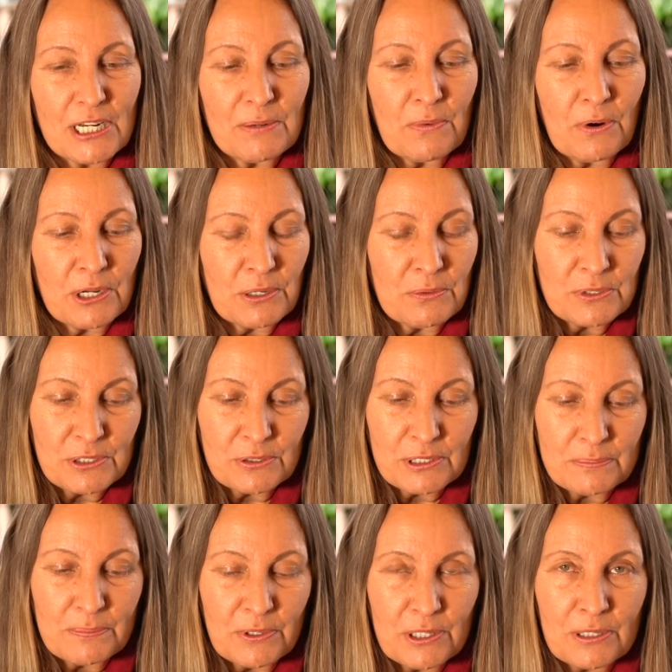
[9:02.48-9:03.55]
what you would do is
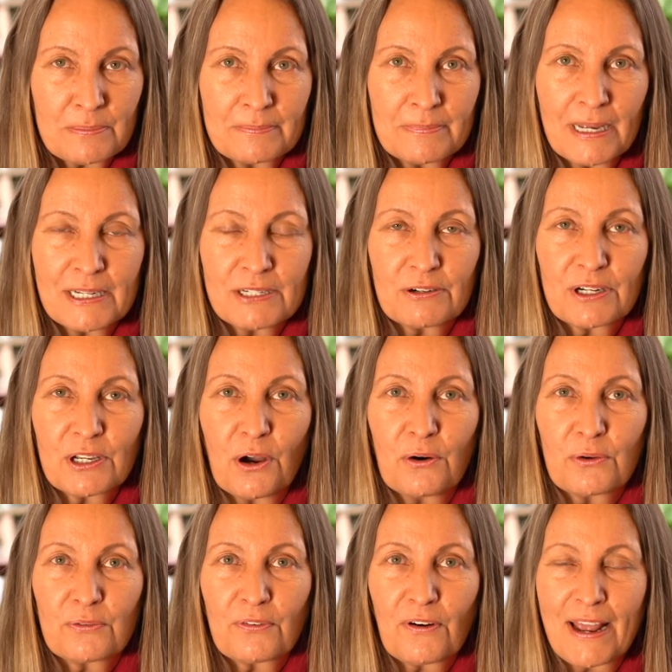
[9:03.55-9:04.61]
put them under a
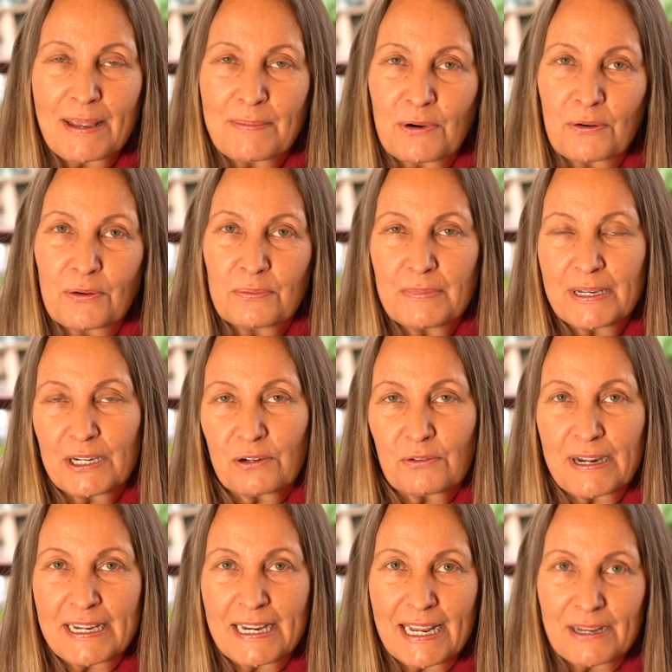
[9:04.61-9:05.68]
cold frame or in a
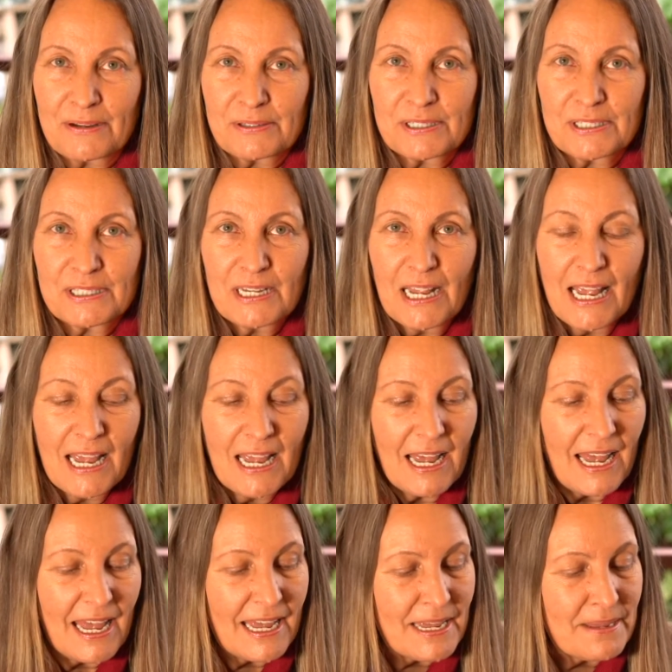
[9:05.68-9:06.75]
greenhouse
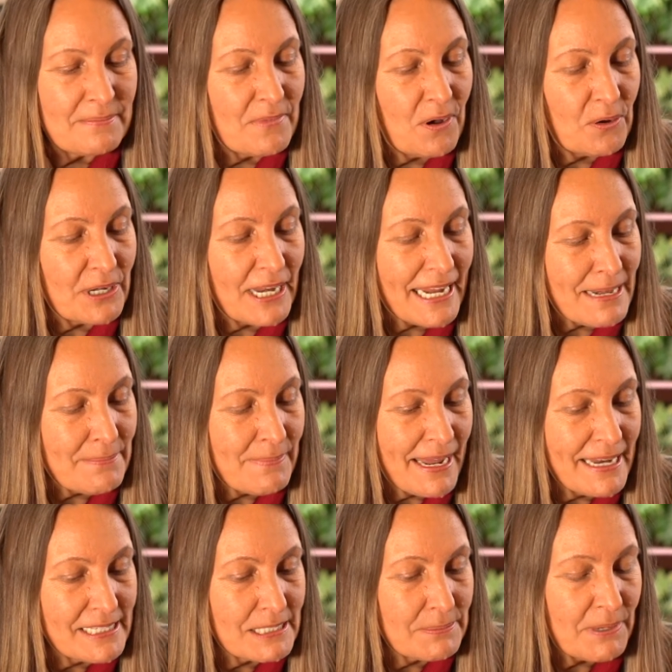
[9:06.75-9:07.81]
on heat
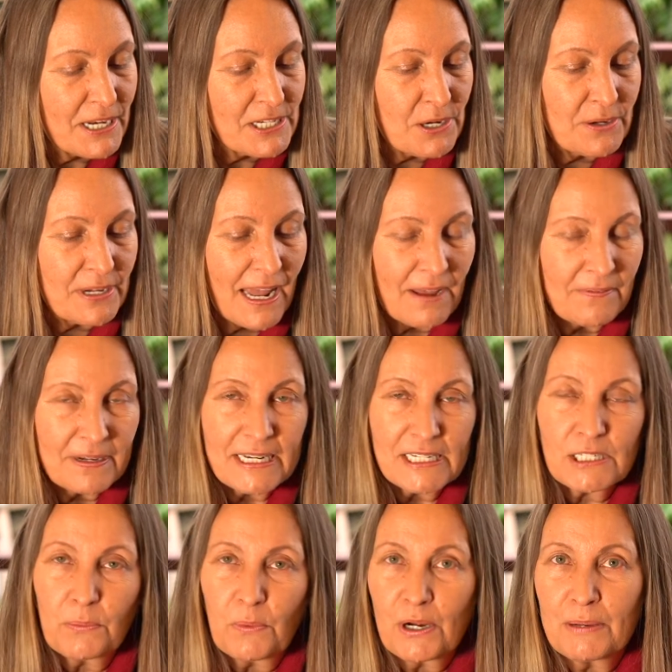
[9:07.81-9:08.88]
mats, but I don't have any.
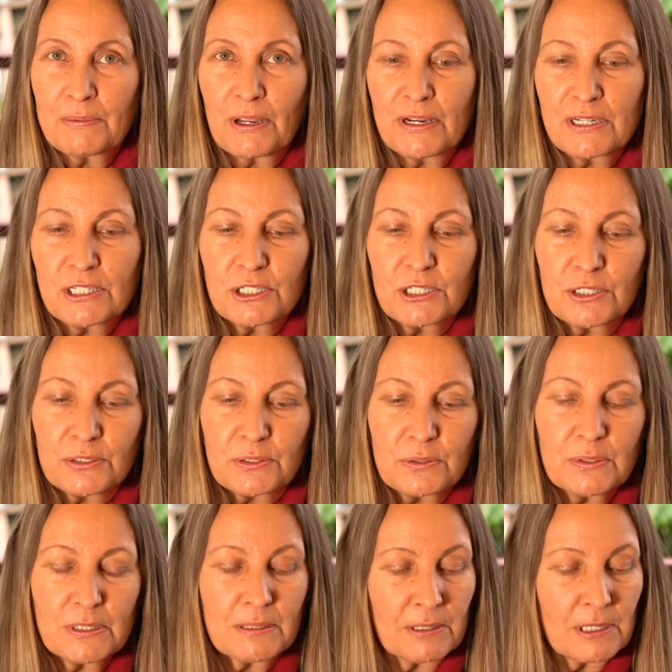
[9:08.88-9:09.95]
So what I'm going to do
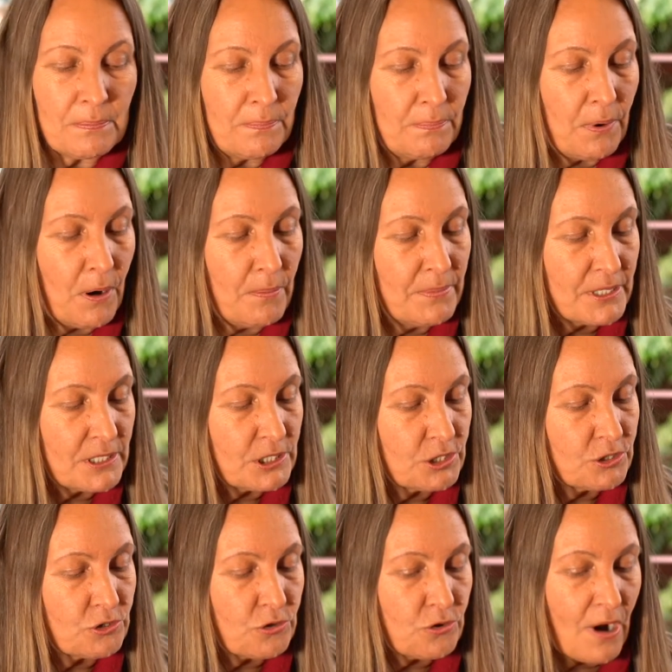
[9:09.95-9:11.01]
is I'm going to pop this
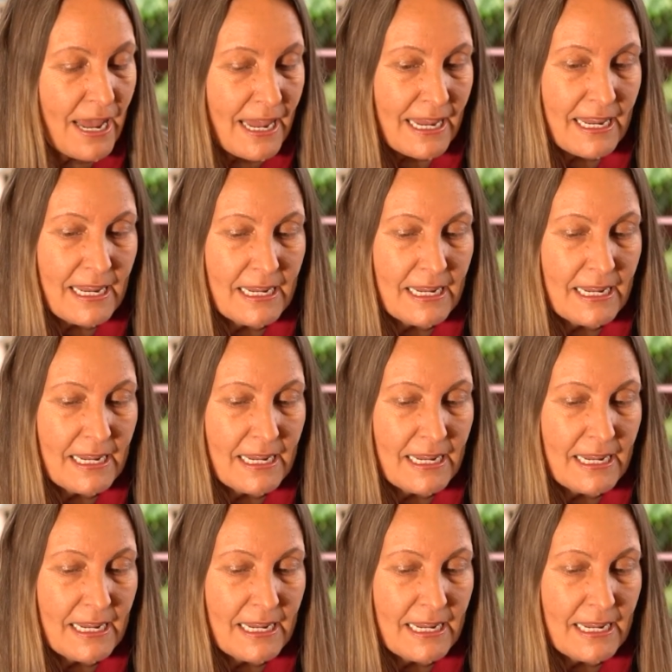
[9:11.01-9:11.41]
tray